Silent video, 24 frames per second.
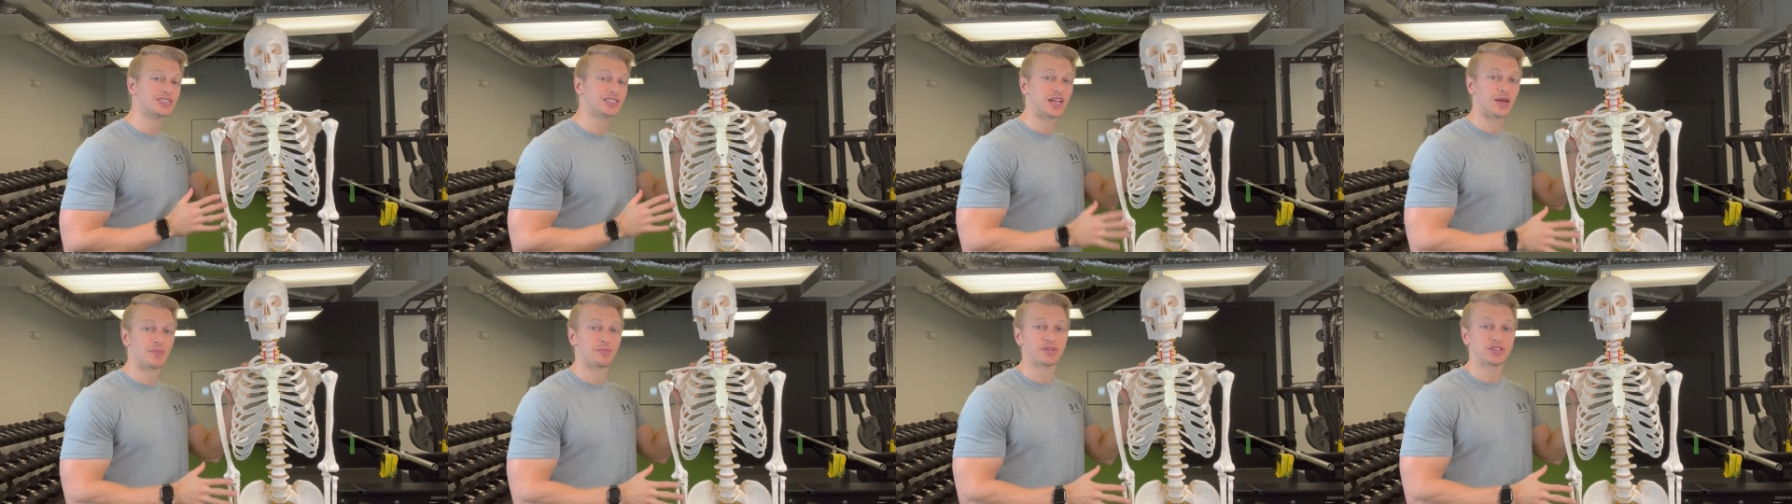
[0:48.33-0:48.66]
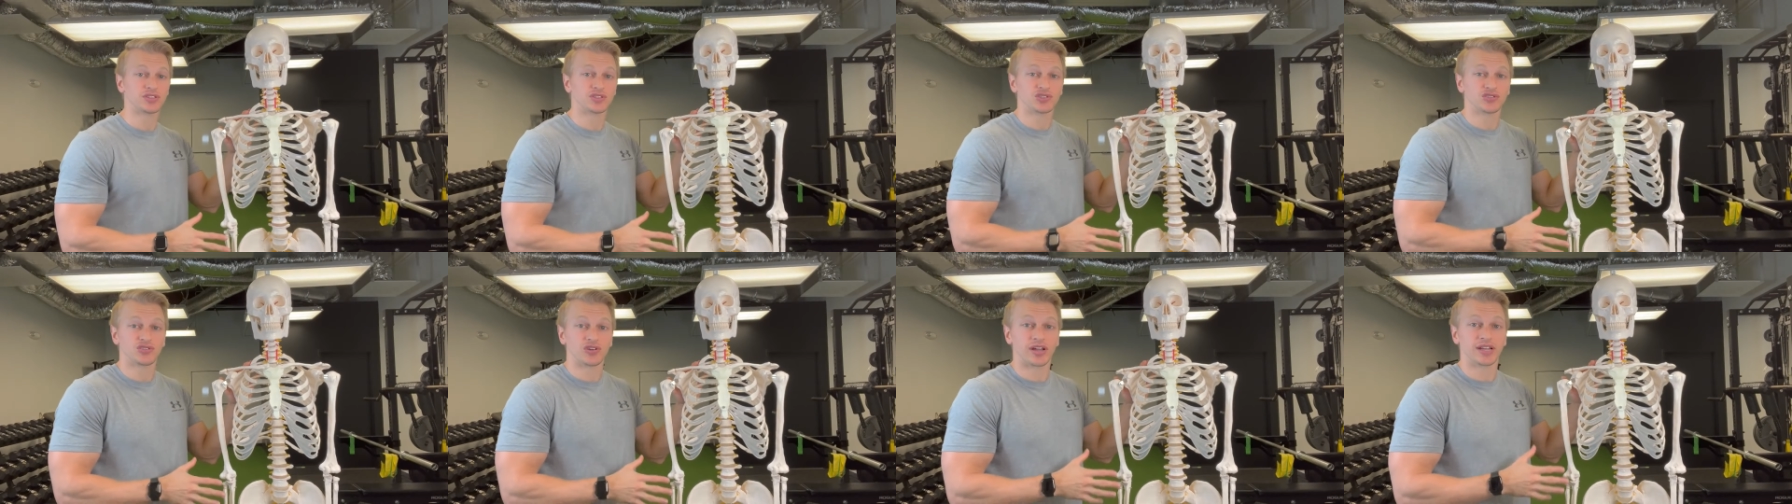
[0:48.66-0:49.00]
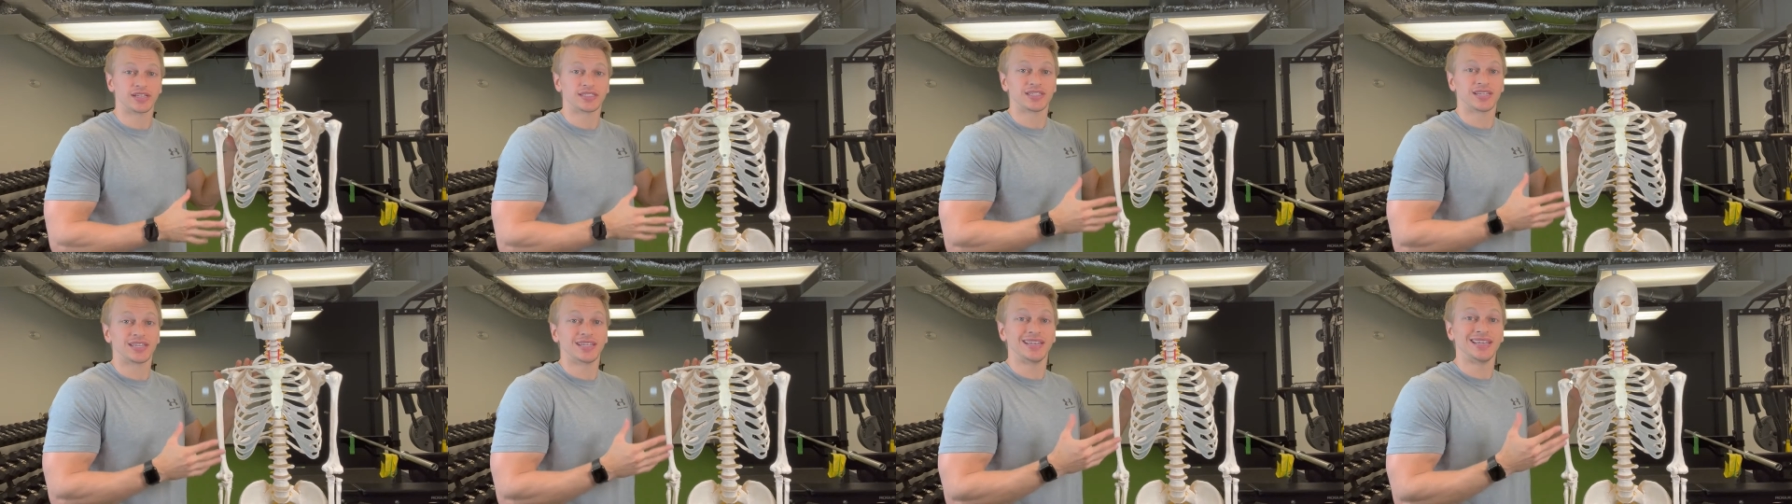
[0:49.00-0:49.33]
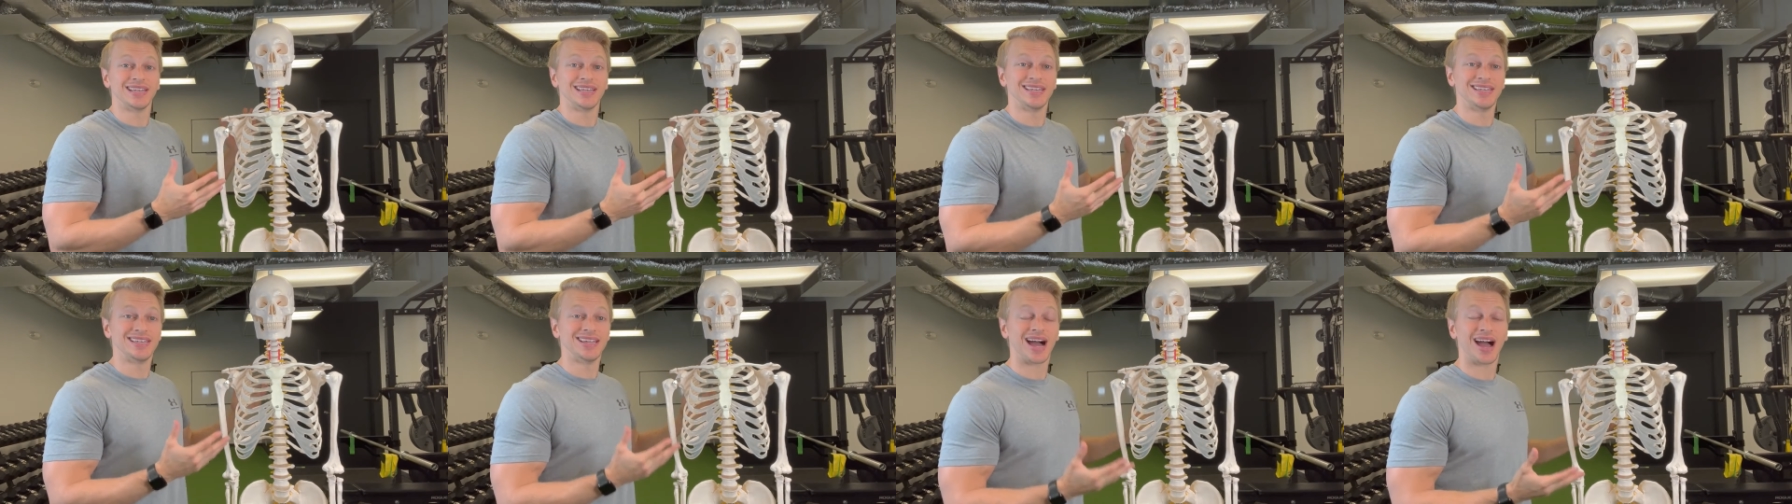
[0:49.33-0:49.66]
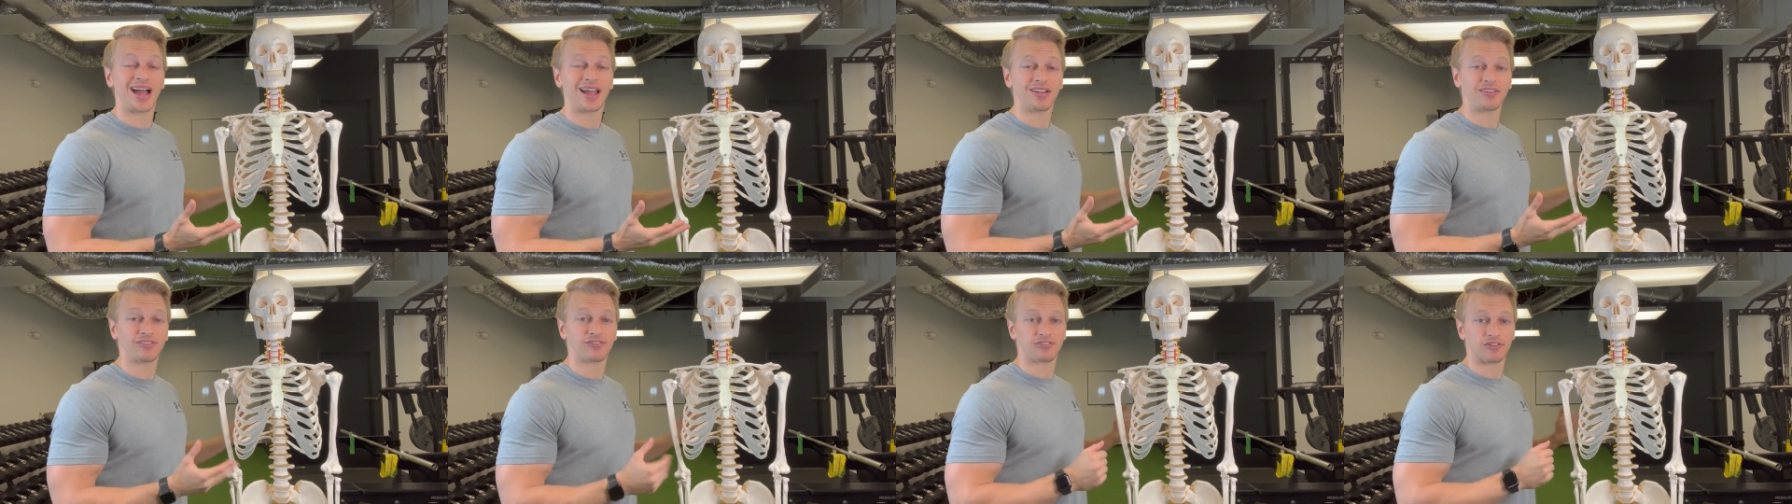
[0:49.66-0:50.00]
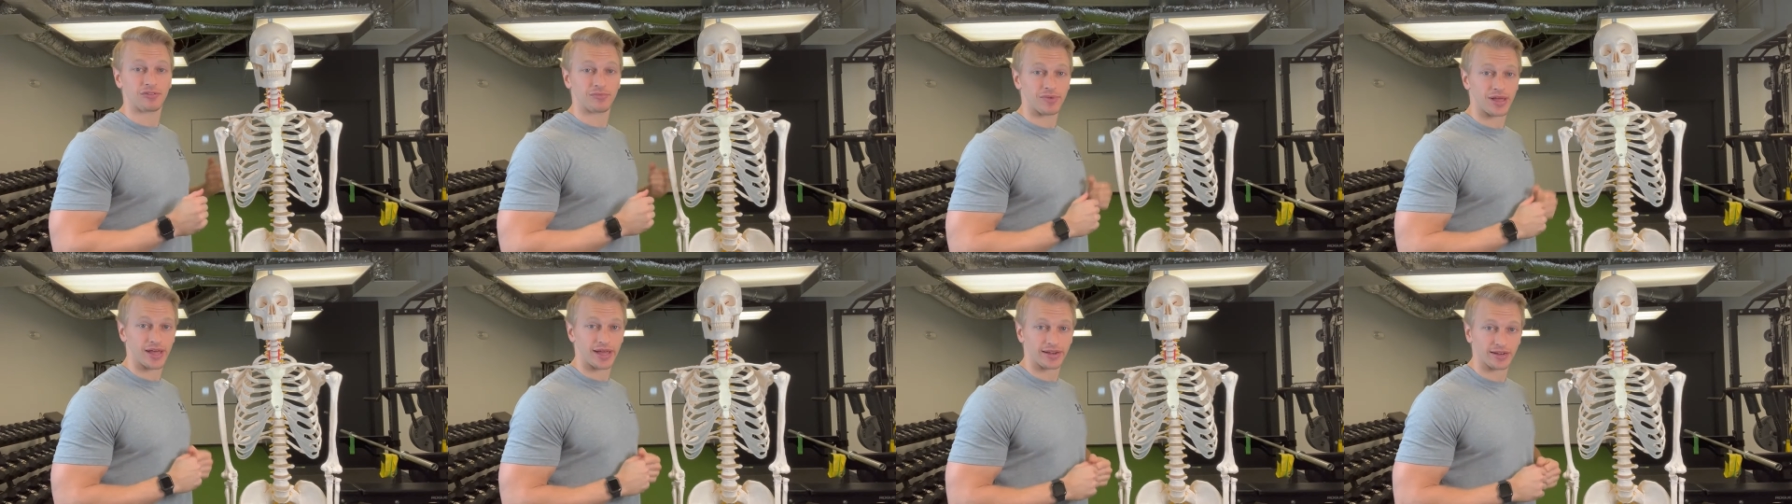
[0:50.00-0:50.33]
demonstrate
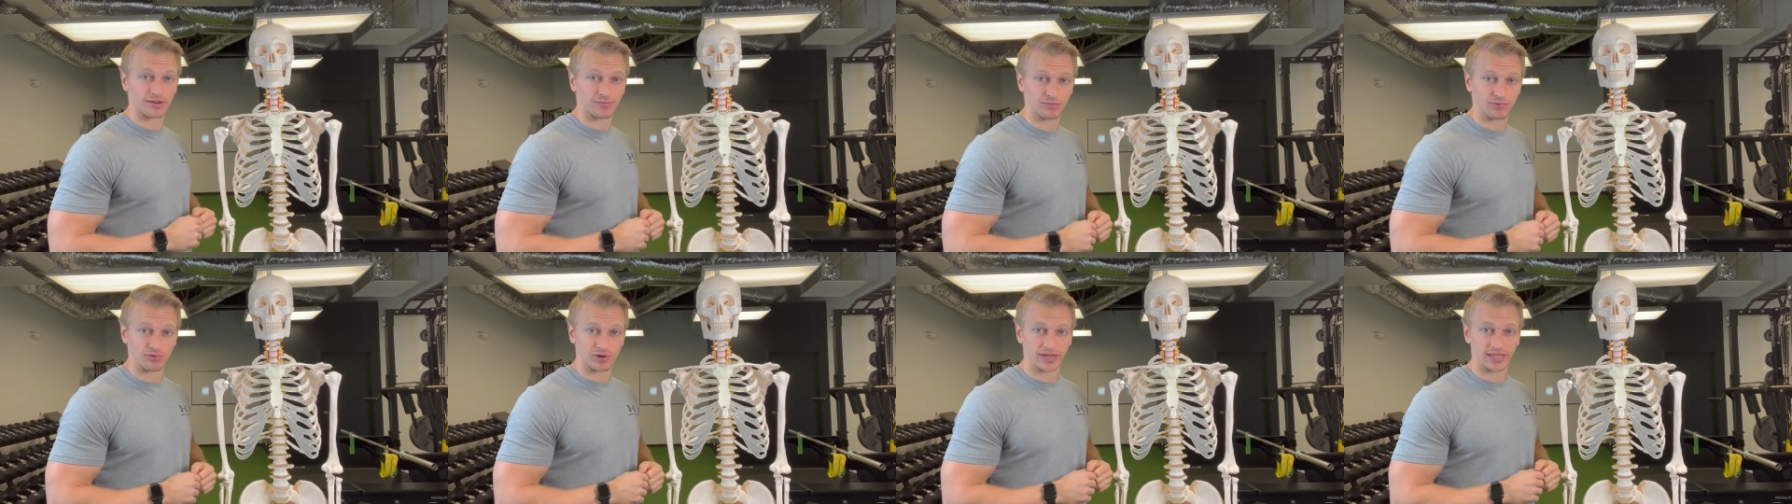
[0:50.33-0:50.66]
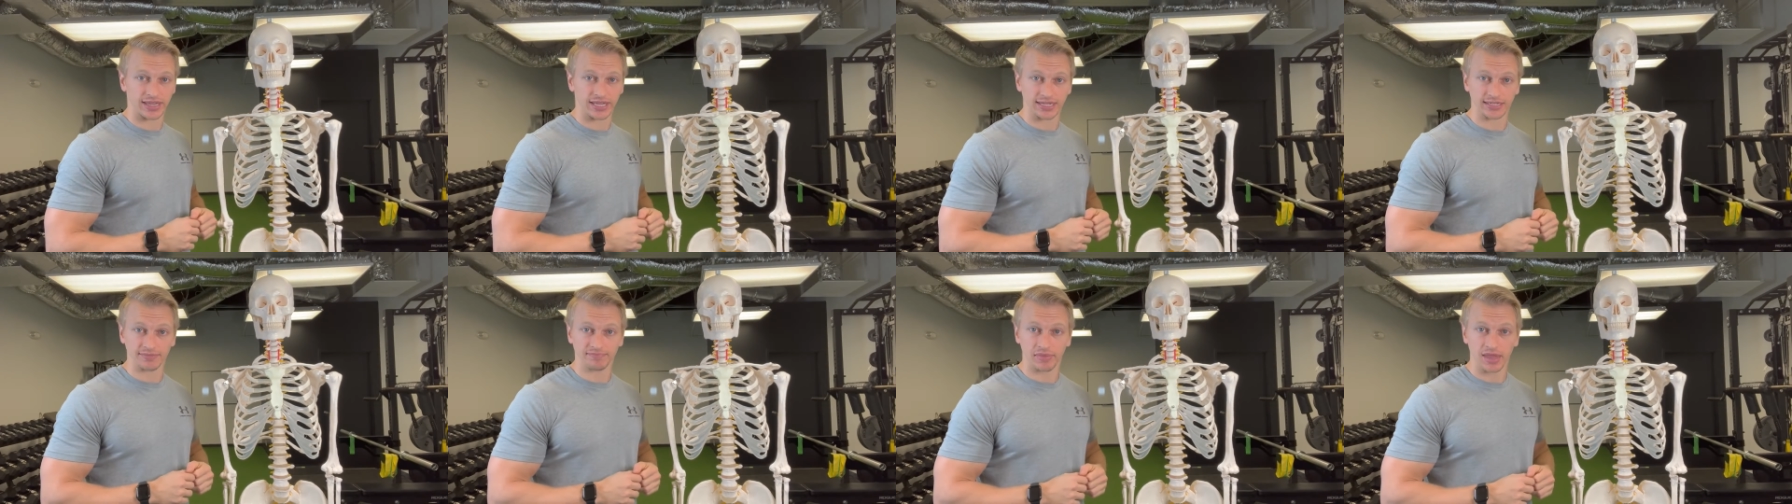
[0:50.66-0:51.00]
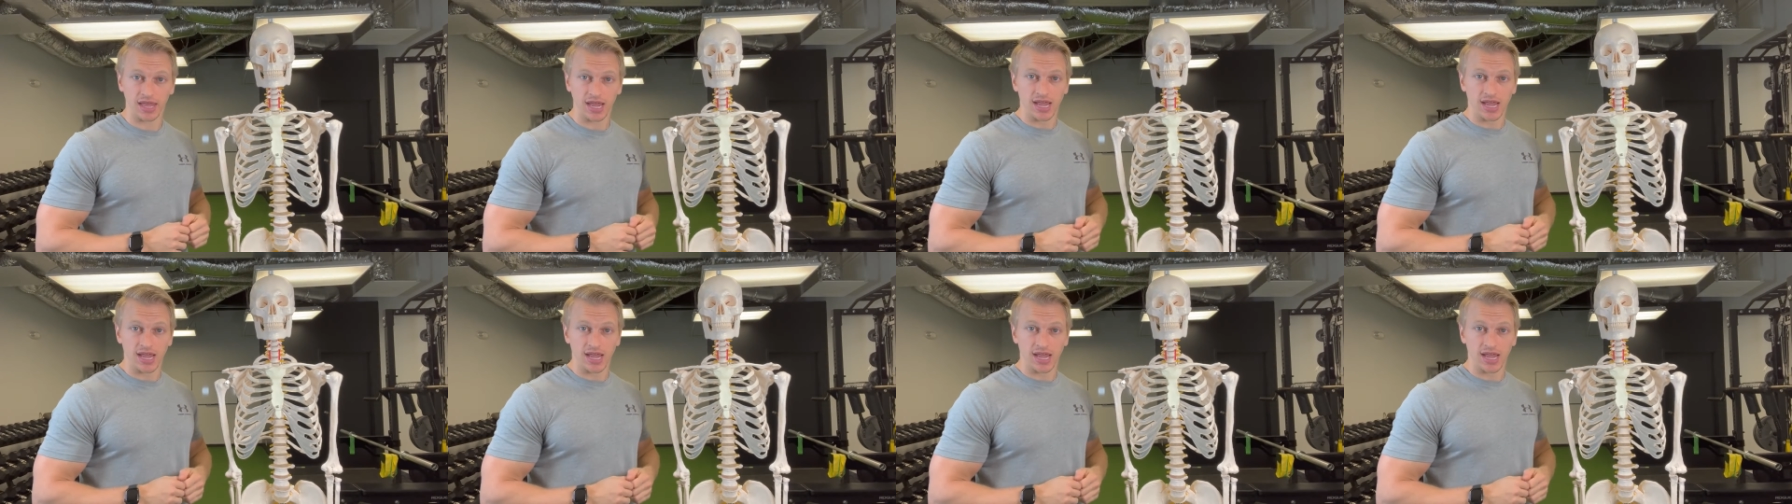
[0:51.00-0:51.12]
diaphragmatic breathing.